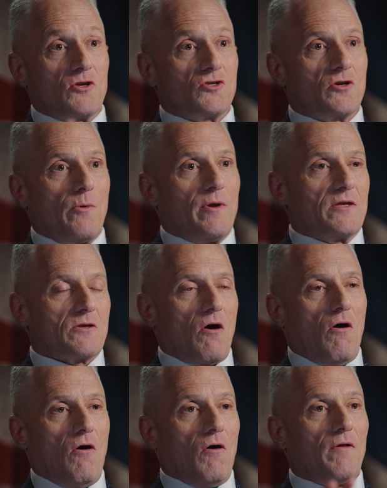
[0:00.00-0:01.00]
and showing us
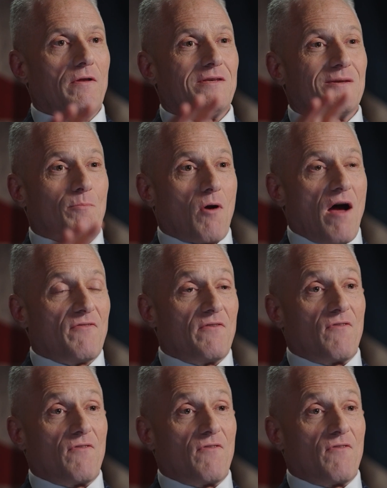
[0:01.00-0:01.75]
all to profit